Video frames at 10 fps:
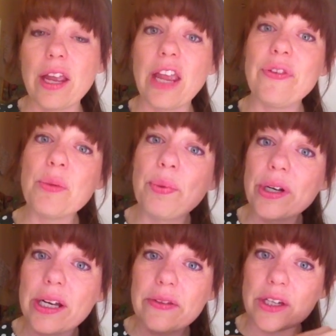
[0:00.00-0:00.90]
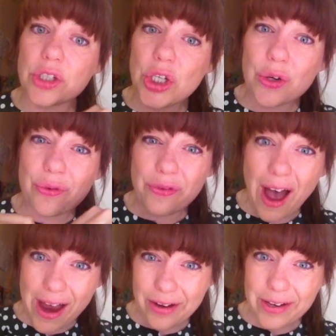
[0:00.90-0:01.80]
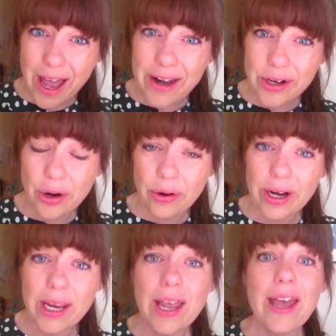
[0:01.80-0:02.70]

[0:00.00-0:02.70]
If you put it in the to file category,